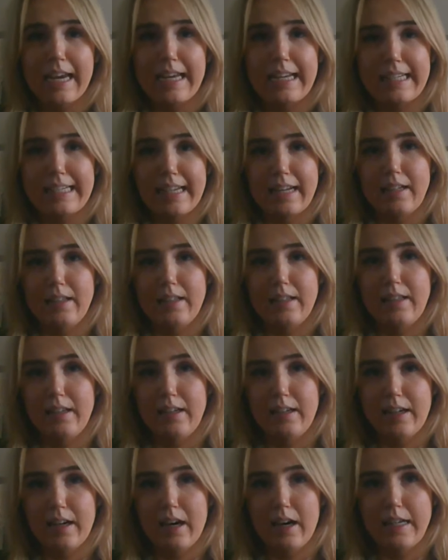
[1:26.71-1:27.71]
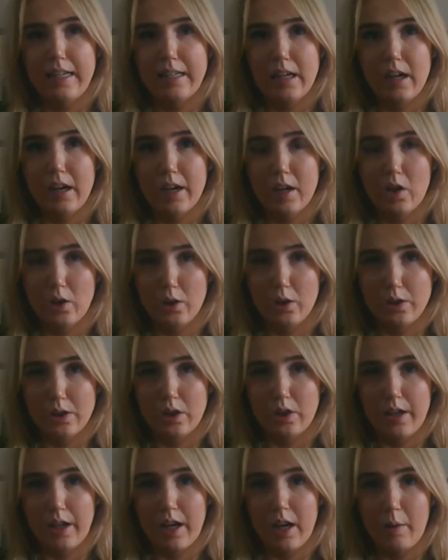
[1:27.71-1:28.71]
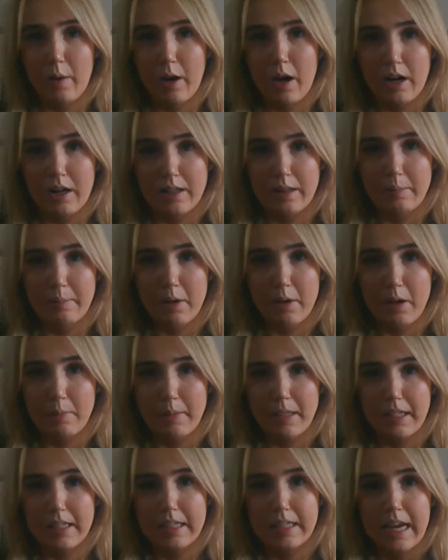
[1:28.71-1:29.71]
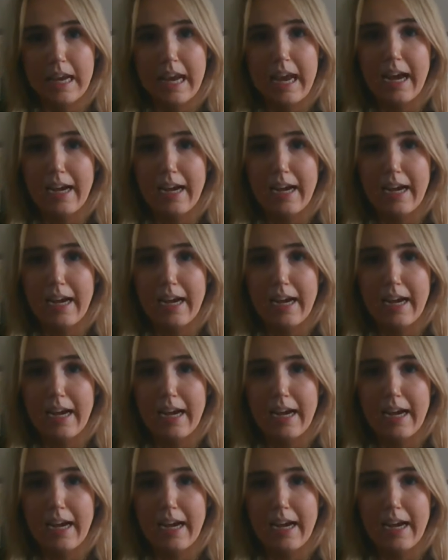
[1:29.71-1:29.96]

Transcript: He said there is a lot of cost cutting going on at the moment,